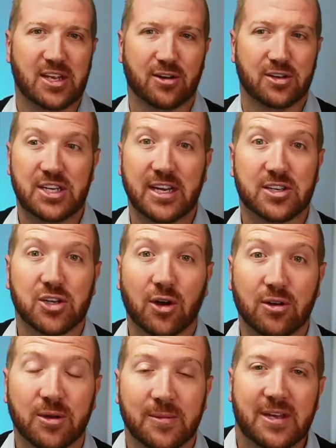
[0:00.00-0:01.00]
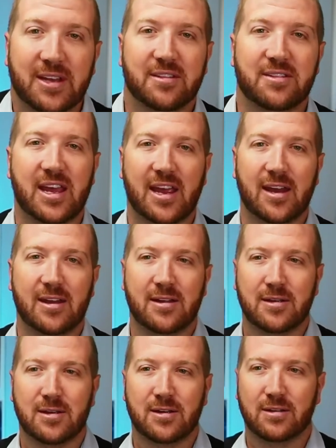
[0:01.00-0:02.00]
TikTok, then
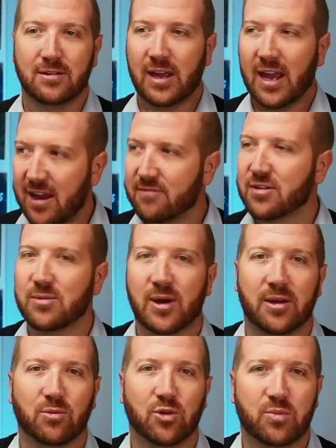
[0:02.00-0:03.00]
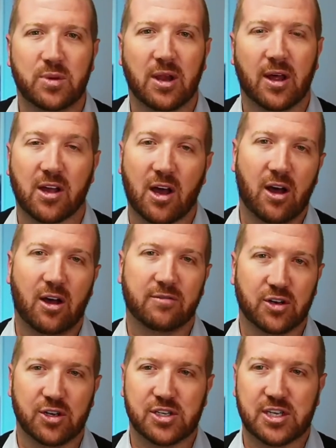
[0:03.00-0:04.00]
everyone would be like, oh, I've
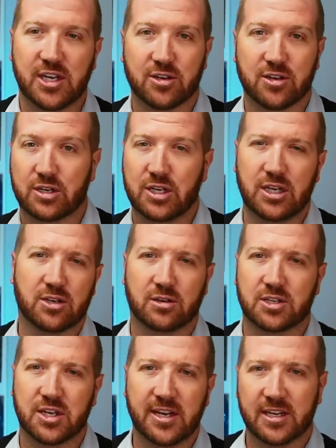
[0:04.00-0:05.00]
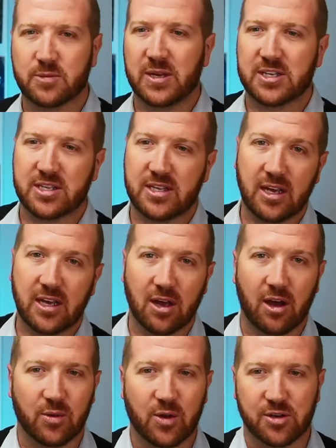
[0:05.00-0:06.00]
got to use TikTok. TikTok's the next best thing. Oh,
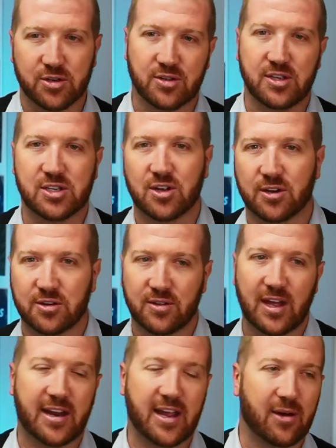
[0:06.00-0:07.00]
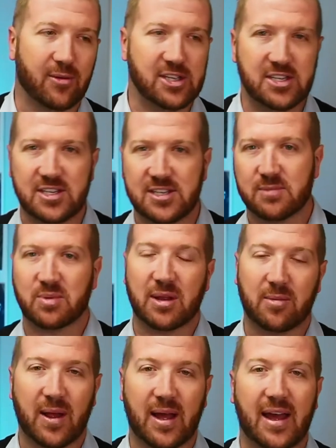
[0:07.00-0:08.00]
I've got to do this, got to do that. How easy is it? Blah,
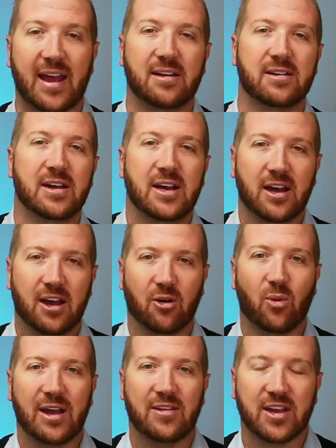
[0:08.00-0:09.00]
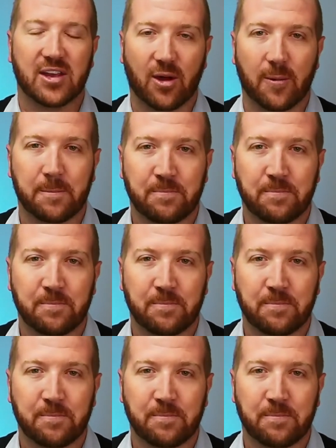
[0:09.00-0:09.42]
blah, blah. And away they go.